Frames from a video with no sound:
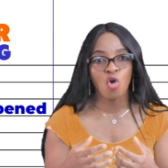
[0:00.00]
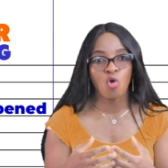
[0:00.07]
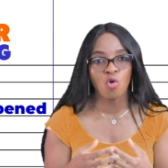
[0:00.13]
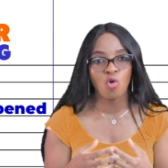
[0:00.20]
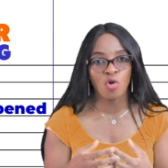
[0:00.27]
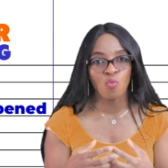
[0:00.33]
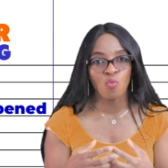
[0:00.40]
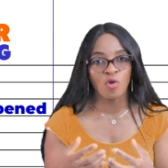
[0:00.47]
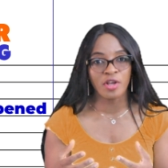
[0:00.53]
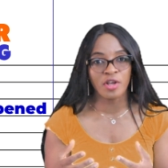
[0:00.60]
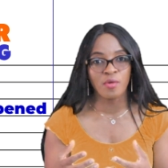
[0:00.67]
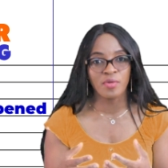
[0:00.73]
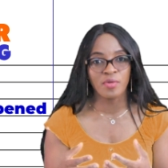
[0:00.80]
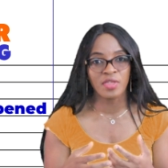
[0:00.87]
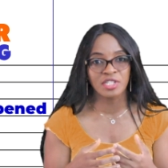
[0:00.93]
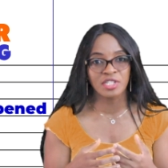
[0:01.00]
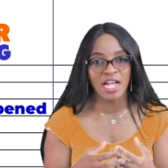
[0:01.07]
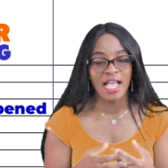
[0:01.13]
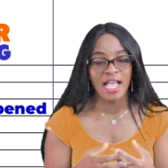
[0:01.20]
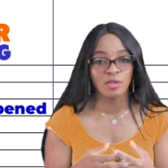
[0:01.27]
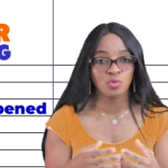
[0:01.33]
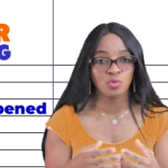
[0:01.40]
or working with the
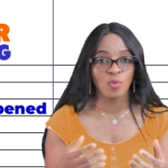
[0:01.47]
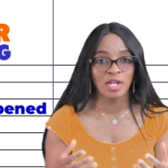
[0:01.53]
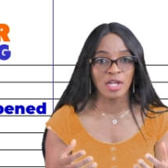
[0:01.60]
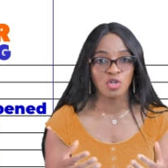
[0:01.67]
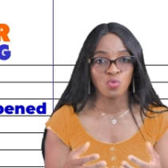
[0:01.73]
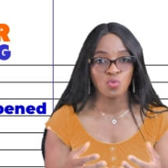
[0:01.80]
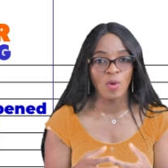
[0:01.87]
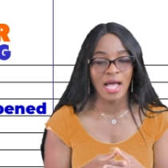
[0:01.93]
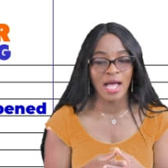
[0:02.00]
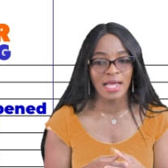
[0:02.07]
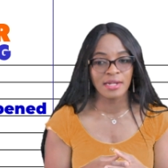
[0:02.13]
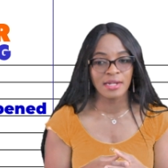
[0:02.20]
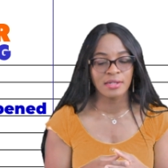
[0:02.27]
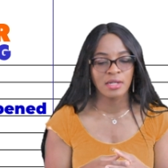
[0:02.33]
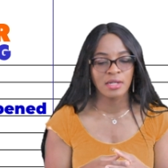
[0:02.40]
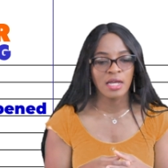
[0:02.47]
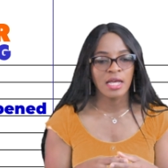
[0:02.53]
child one-on-one.